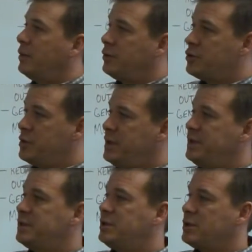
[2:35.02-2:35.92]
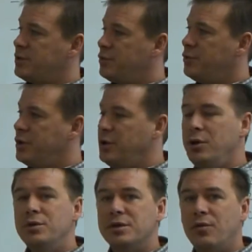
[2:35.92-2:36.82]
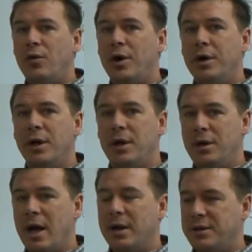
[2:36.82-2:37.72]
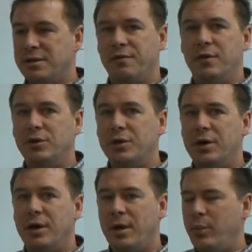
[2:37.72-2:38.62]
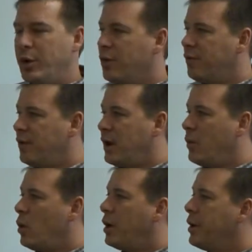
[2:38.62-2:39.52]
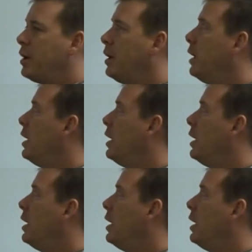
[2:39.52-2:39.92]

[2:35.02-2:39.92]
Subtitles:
trees, just through their use of water, can act as a filter and purify water.